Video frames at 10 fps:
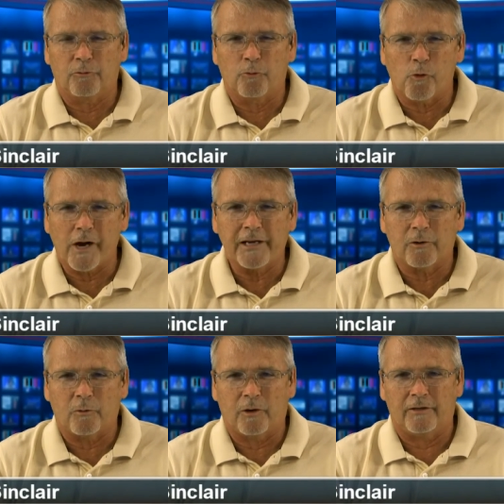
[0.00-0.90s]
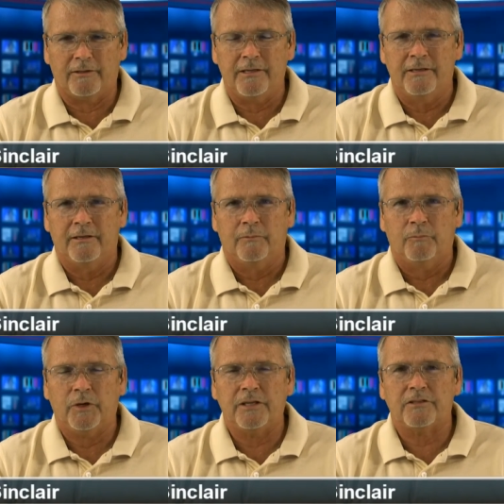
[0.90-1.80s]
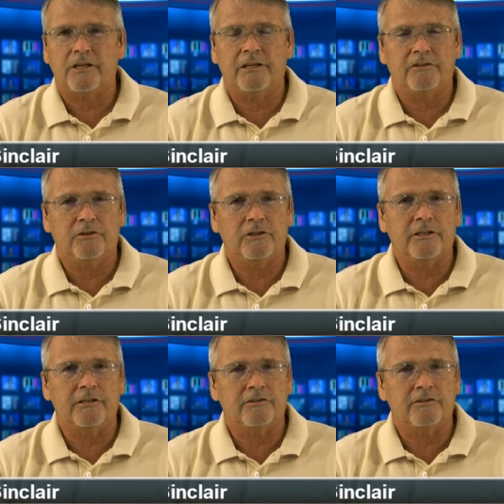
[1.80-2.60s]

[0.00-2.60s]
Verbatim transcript: great quality, but it's good,